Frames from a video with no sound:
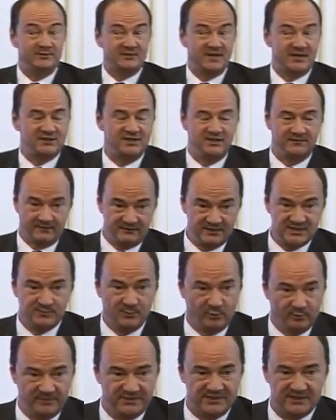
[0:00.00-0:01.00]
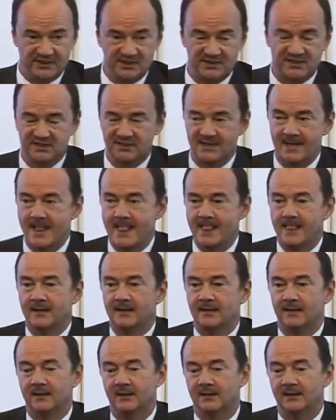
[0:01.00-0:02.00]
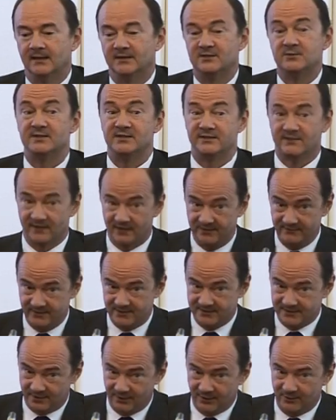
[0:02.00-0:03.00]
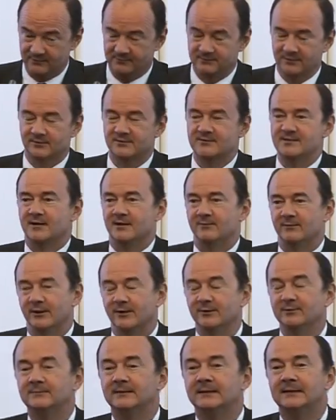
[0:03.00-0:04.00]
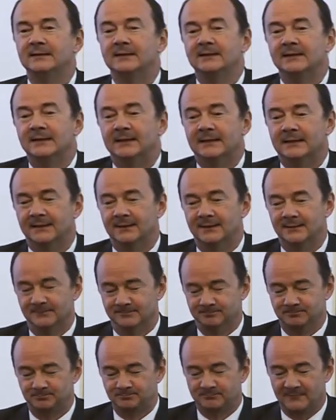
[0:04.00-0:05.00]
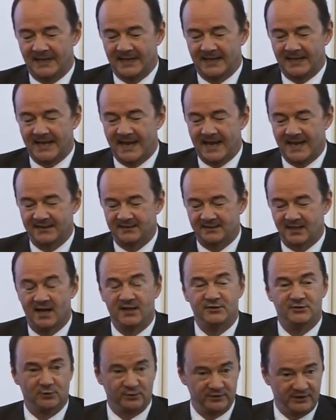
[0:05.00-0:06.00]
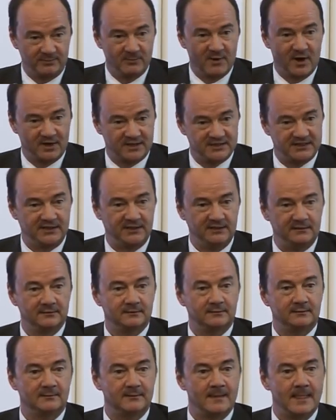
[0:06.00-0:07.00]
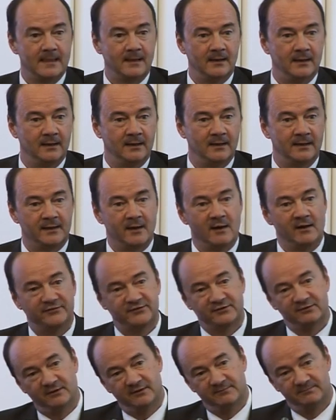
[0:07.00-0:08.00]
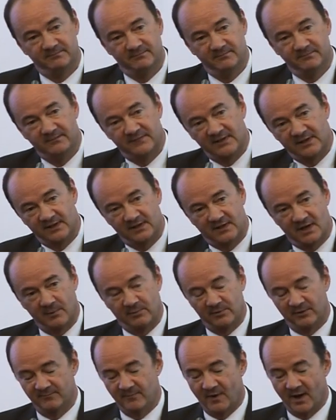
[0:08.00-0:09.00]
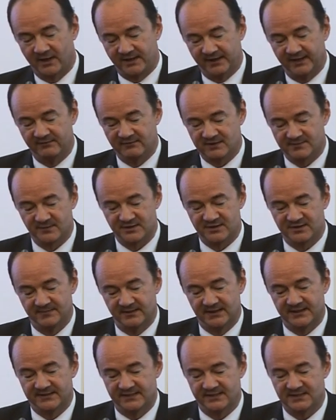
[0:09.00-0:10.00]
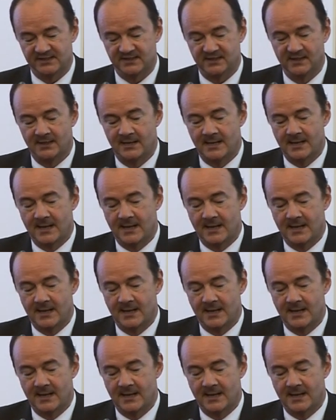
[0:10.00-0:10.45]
it was actually a very small business, uh, 25 years ago, a long time ago. Um, and I joined in marketing, uh, and after a, a couple of marketing responsibilities,